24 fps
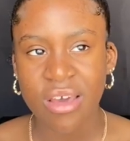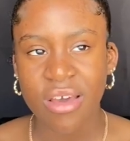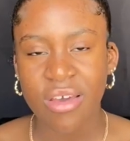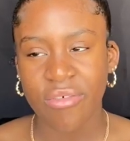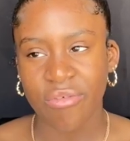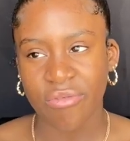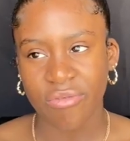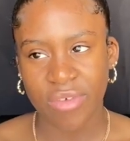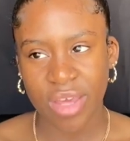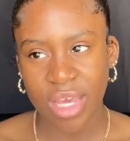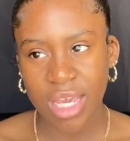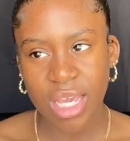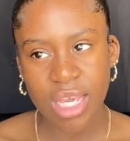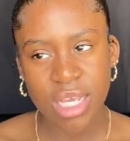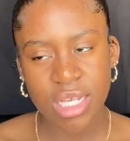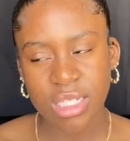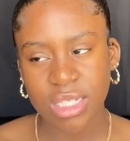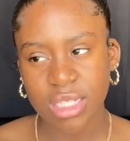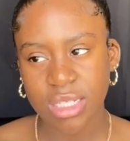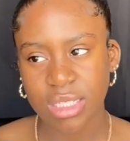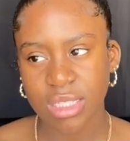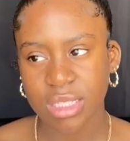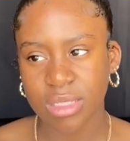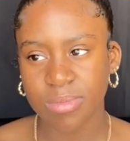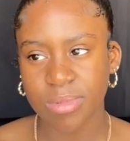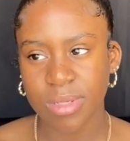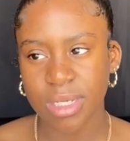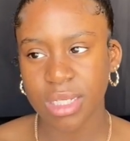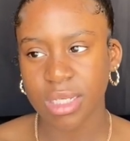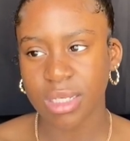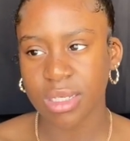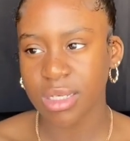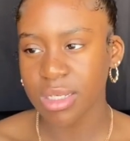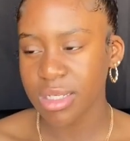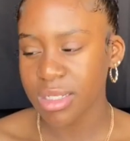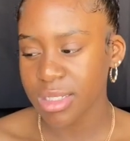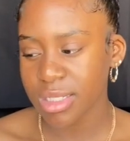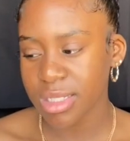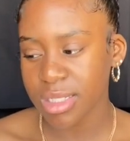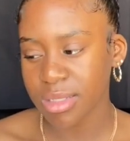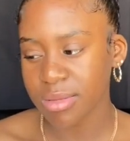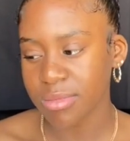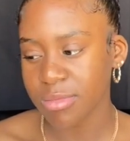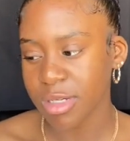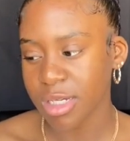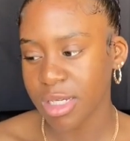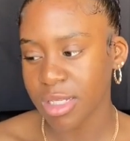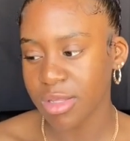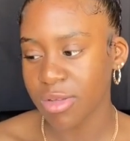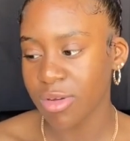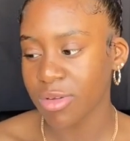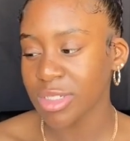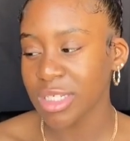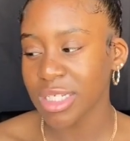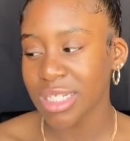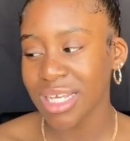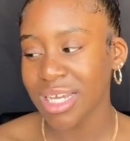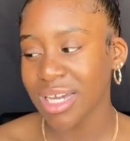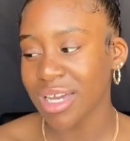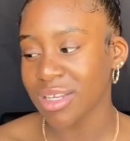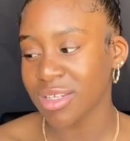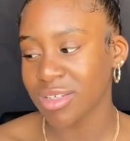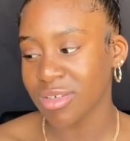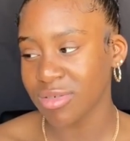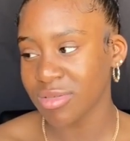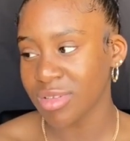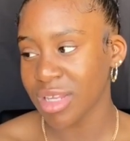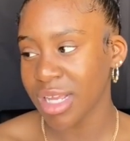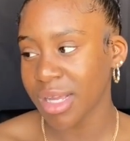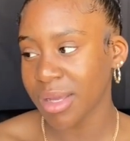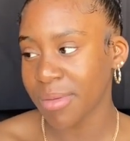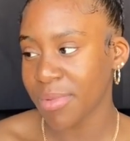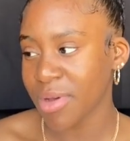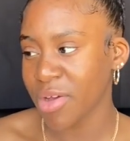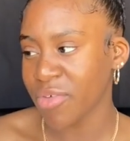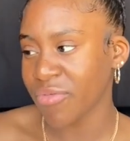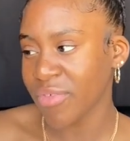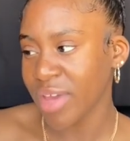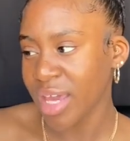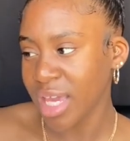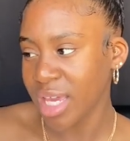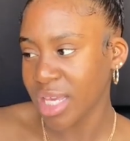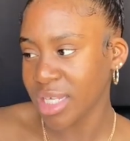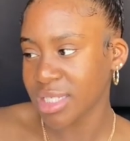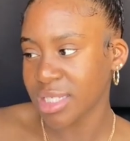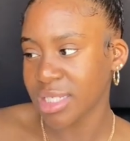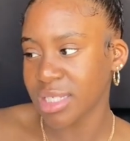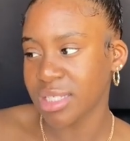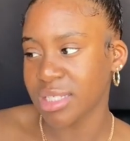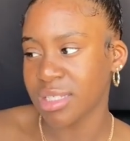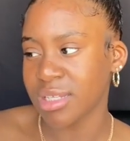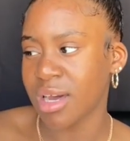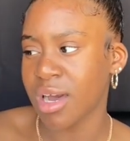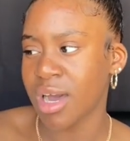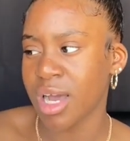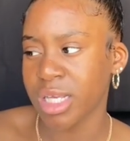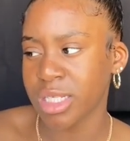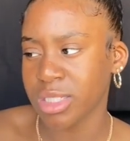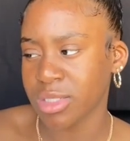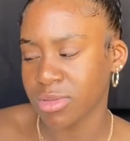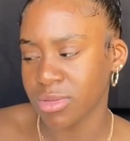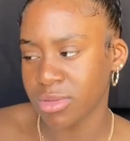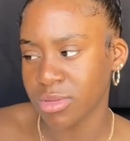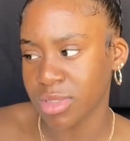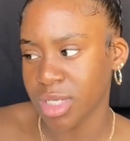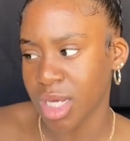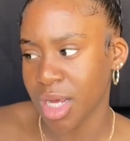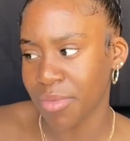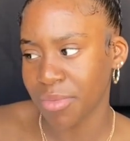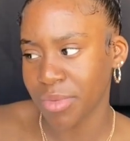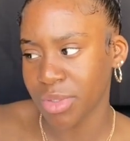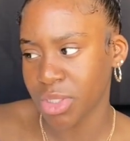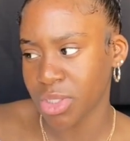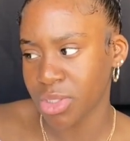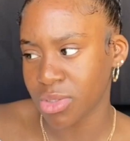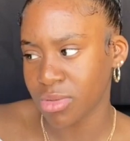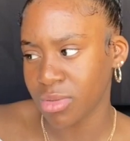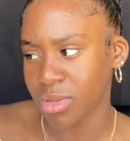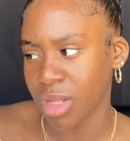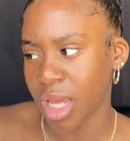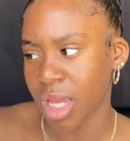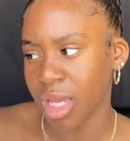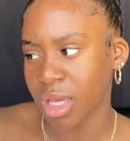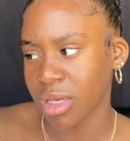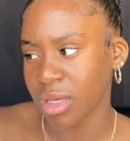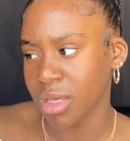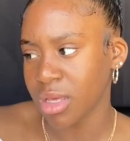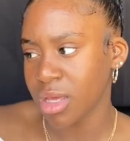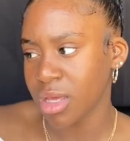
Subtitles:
Vegas has been good to me. The only thing I don't like about Vegas is the high school I went to. Like,